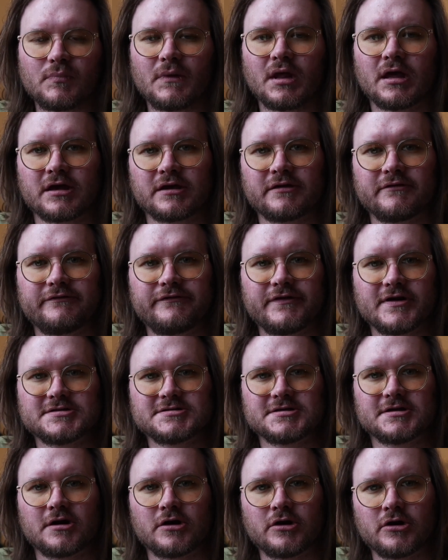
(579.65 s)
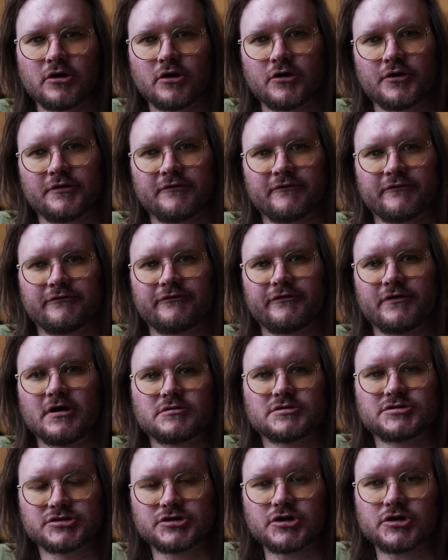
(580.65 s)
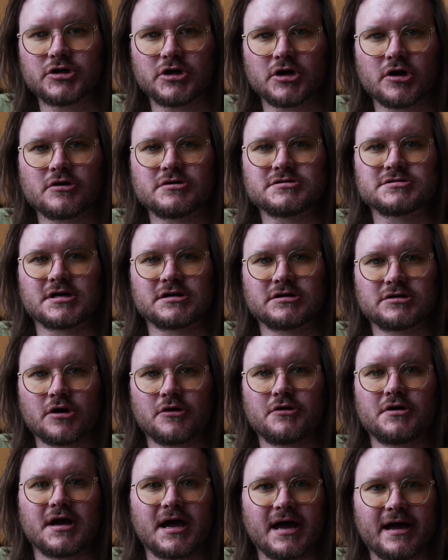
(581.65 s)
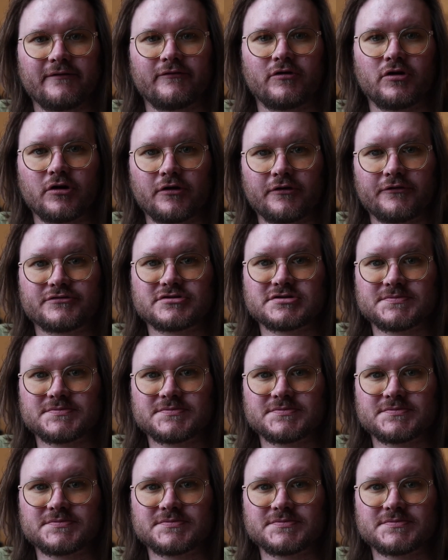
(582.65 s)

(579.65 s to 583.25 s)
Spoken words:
It can fit in a lot of studios that don't have a lot of